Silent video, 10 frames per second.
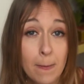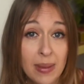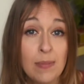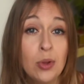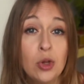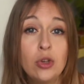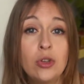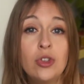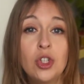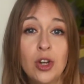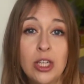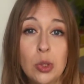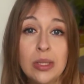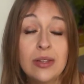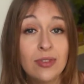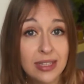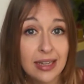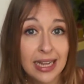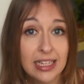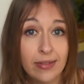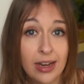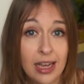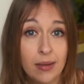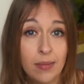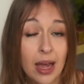People who do strenuous physical activity,